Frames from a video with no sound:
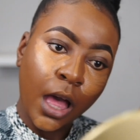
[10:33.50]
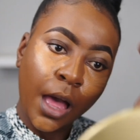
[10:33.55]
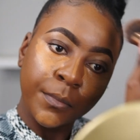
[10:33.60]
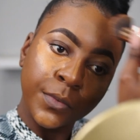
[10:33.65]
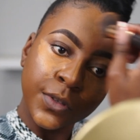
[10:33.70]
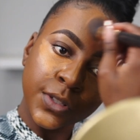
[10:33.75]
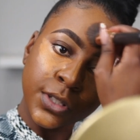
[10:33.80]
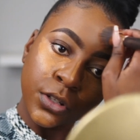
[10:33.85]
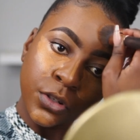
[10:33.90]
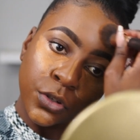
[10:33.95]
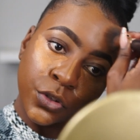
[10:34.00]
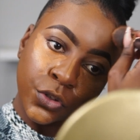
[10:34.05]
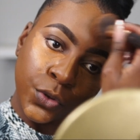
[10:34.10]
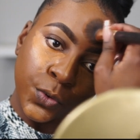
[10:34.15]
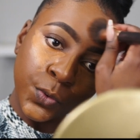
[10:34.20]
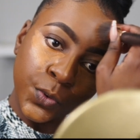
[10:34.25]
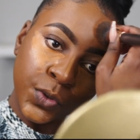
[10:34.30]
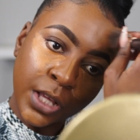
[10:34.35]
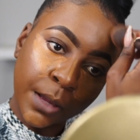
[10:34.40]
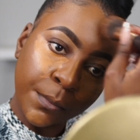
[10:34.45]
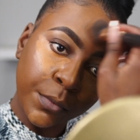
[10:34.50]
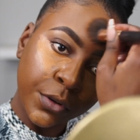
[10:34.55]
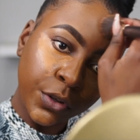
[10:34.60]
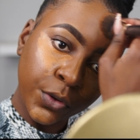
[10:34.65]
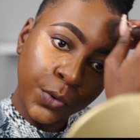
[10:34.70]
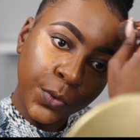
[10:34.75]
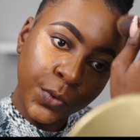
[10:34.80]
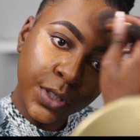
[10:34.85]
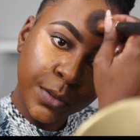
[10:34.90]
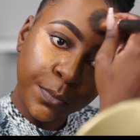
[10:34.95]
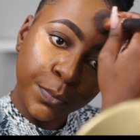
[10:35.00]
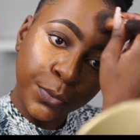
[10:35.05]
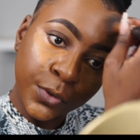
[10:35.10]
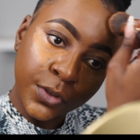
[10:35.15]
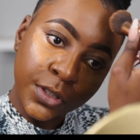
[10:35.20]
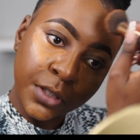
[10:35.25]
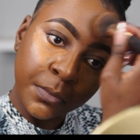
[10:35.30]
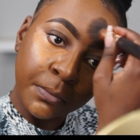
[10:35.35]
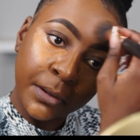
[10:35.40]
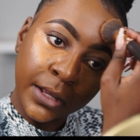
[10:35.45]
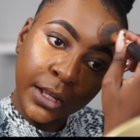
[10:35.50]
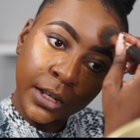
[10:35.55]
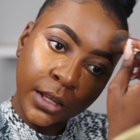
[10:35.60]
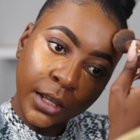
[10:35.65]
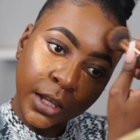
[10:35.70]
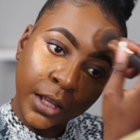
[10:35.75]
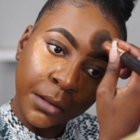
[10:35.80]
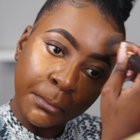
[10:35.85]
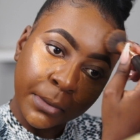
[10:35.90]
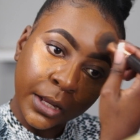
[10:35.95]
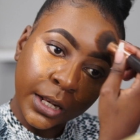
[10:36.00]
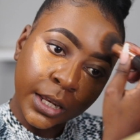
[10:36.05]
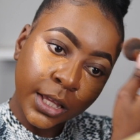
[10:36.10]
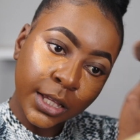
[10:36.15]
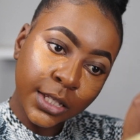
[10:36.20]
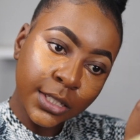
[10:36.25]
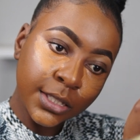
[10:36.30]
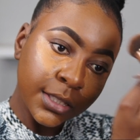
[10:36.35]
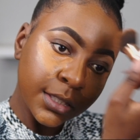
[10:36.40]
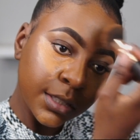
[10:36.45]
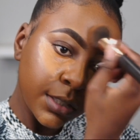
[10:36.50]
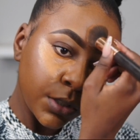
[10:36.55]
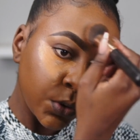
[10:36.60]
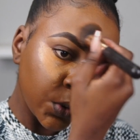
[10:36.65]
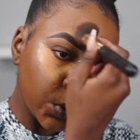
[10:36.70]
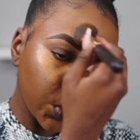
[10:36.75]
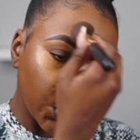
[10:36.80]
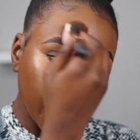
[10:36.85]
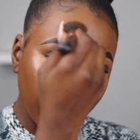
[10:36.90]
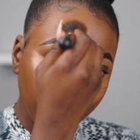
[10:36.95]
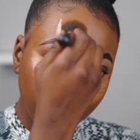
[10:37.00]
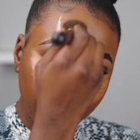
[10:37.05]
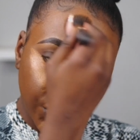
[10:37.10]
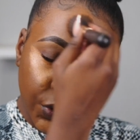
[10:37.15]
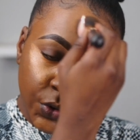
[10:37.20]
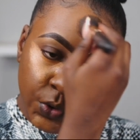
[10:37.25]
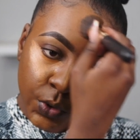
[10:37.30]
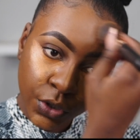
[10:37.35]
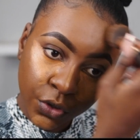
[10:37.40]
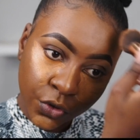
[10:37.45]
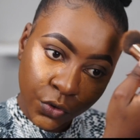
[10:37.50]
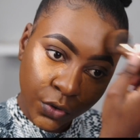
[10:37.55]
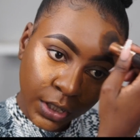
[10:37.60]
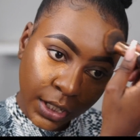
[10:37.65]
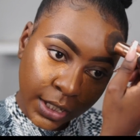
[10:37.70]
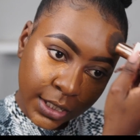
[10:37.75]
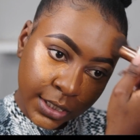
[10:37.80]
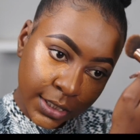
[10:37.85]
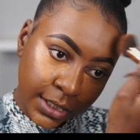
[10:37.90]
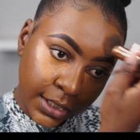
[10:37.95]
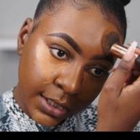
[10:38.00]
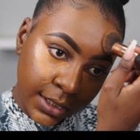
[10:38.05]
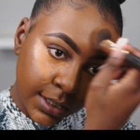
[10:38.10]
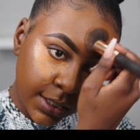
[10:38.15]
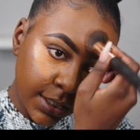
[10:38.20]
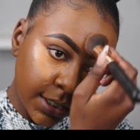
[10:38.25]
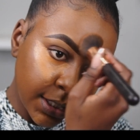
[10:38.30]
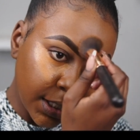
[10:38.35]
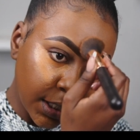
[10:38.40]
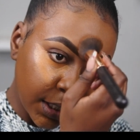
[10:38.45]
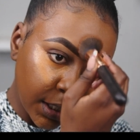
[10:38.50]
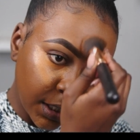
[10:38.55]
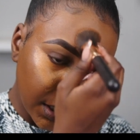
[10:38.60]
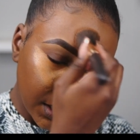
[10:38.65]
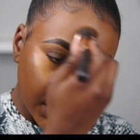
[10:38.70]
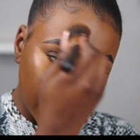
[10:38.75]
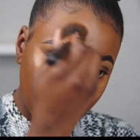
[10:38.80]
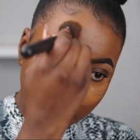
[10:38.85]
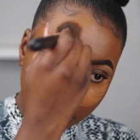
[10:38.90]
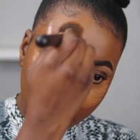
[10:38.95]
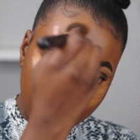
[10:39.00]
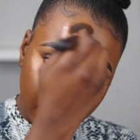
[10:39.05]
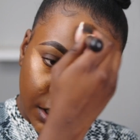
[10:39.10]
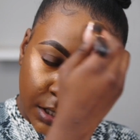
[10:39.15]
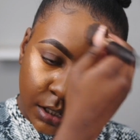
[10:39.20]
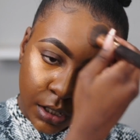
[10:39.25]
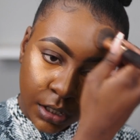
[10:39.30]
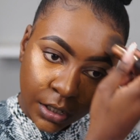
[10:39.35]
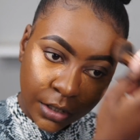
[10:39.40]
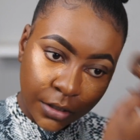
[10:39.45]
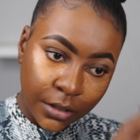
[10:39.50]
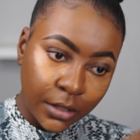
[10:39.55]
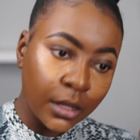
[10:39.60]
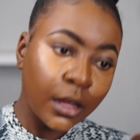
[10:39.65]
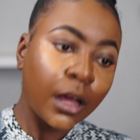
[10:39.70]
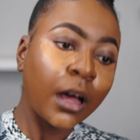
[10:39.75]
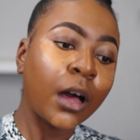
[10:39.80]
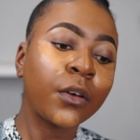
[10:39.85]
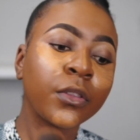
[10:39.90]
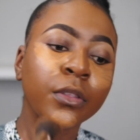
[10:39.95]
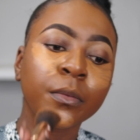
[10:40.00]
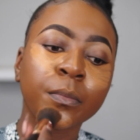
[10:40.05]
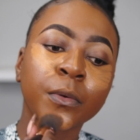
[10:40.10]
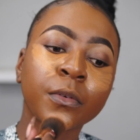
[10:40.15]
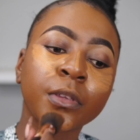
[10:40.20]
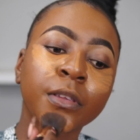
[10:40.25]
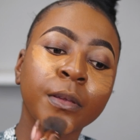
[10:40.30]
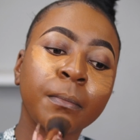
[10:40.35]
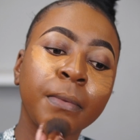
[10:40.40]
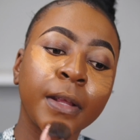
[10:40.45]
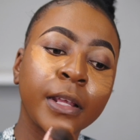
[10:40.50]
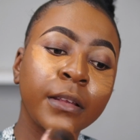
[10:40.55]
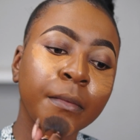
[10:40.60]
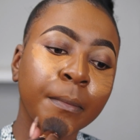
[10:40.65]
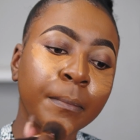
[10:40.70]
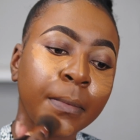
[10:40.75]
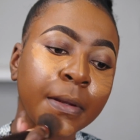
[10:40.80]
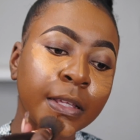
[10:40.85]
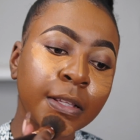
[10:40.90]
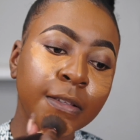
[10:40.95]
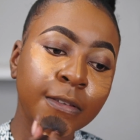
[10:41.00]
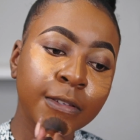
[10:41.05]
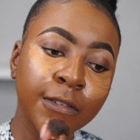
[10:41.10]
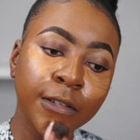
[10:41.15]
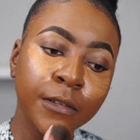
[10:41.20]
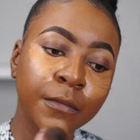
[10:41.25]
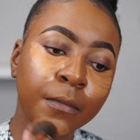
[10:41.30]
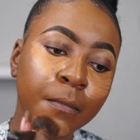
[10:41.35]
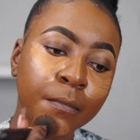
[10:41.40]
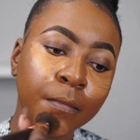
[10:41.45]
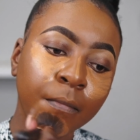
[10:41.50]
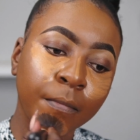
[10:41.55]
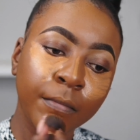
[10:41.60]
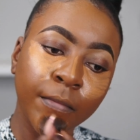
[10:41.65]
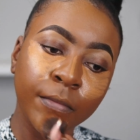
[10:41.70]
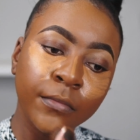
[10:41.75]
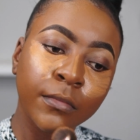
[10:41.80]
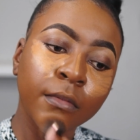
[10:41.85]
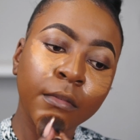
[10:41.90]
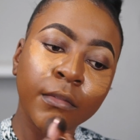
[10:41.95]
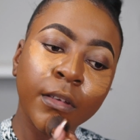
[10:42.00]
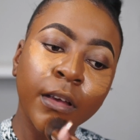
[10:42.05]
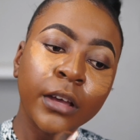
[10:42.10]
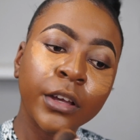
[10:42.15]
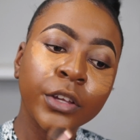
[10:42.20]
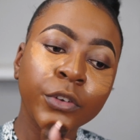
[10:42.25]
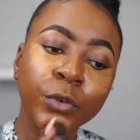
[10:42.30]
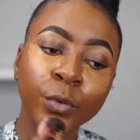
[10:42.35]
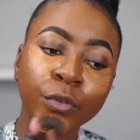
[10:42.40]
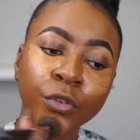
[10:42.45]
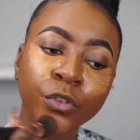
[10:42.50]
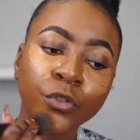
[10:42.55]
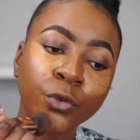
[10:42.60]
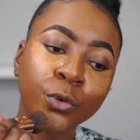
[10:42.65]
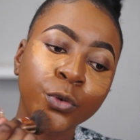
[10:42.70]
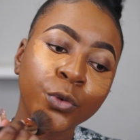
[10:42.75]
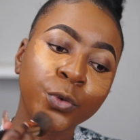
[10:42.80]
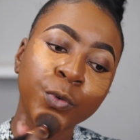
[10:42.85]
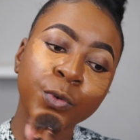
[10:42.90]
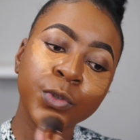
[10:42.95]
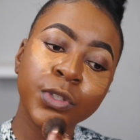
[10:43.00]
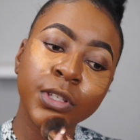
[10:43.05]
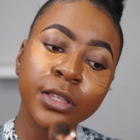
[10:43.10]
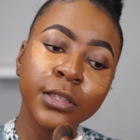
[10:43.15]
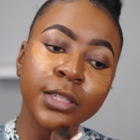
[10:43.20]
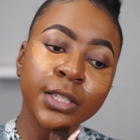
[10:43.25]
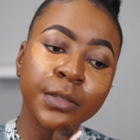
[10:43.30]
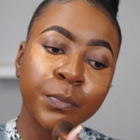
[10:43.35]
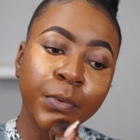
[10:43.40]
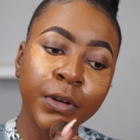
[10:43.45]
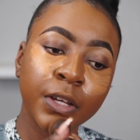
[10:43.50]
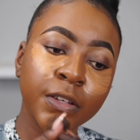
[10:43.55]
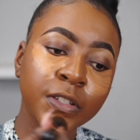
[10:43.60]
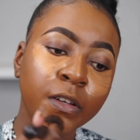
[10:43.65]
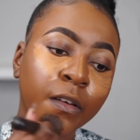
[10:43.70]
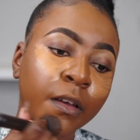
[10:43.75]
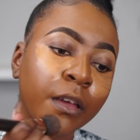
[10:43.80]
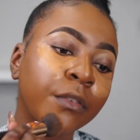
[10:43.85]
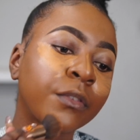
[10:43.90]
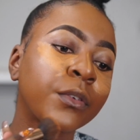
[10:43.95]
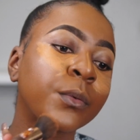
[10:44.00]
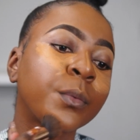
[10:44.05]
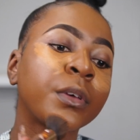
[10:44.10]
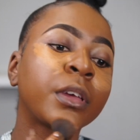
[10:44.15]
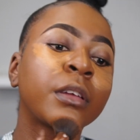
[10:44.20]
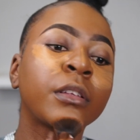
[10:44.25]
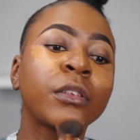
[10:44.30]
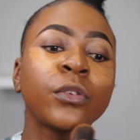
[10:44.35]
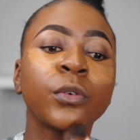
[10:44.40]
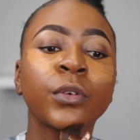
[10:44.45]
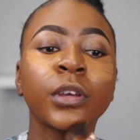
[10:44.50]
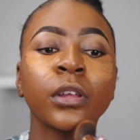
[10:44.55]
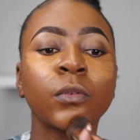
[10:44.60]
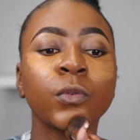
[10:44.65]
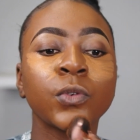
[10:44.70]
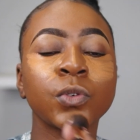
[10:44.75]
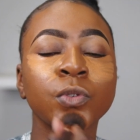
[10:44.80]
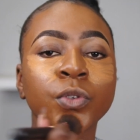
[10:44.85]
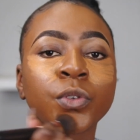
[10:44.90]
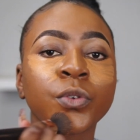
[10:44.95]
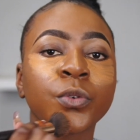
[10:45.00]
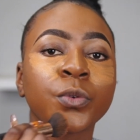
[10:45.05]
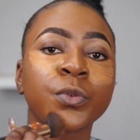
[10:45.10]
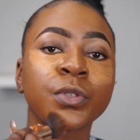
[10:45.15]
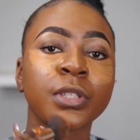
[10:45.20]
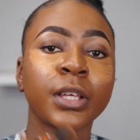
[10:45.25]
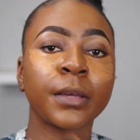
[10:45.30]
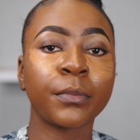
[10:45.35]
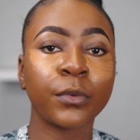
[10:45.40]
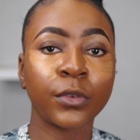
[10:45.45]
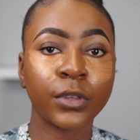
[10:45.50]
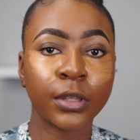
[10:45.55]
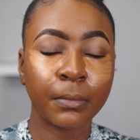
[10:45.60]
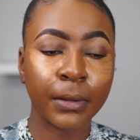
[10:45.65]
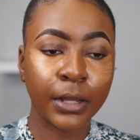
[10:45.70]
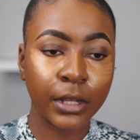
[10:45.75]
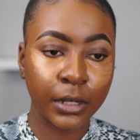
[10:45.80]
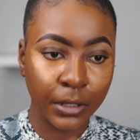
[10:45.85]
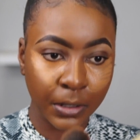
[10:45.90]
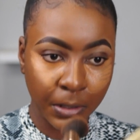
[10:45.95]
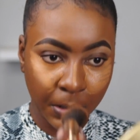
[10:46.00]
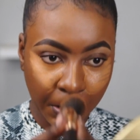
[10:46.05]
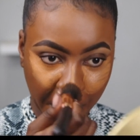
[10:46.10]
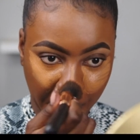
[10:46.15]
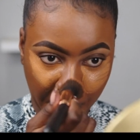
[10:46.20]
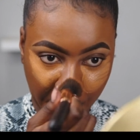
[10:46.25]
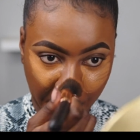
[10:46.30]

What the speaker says: I'm going to use a beauty blender in my next tutorial, just so that you guys can see how the beauty blender blends. I do enjoy using this brush, however you can also use a beauty blender.